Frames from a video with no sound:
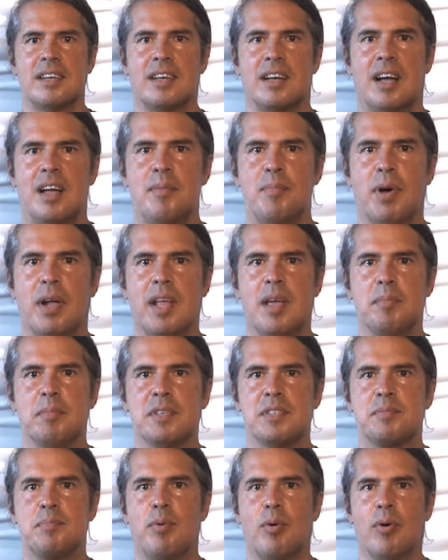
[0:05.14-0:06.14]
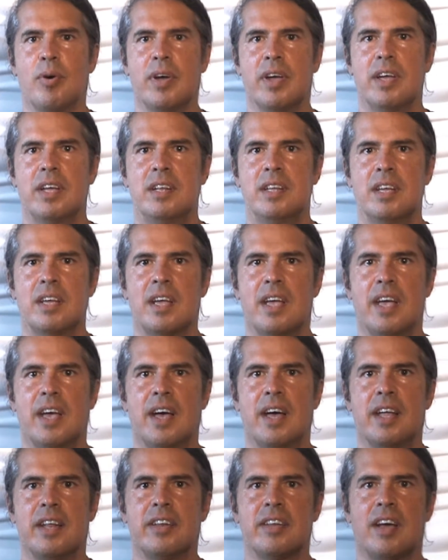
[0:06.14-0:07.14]
Hi, my name is Boyd,
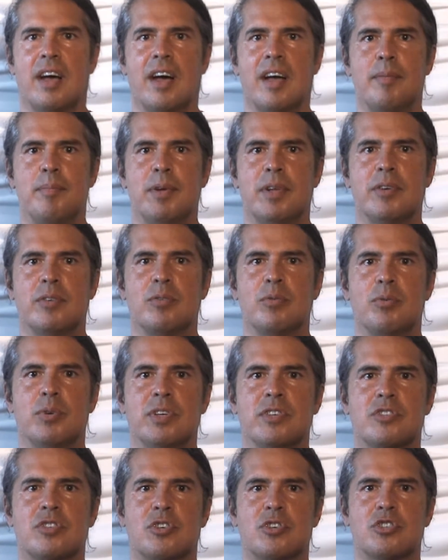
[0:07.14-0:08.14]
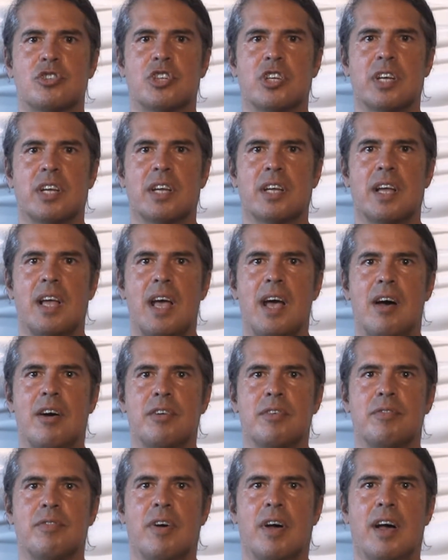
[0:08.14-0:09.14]
and I've been researching how
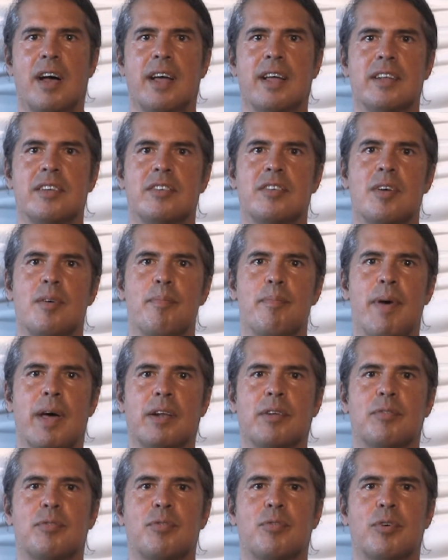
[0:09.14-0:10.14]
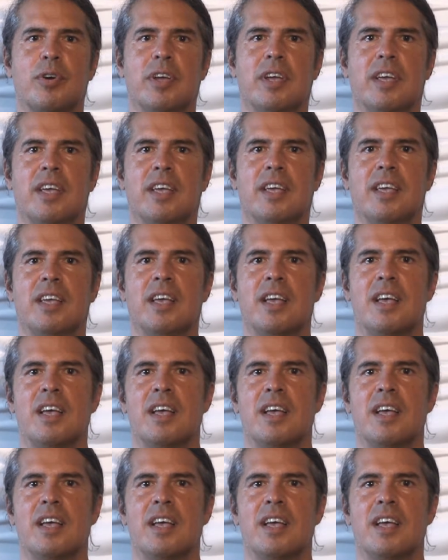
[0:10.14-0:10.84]
to find metal-free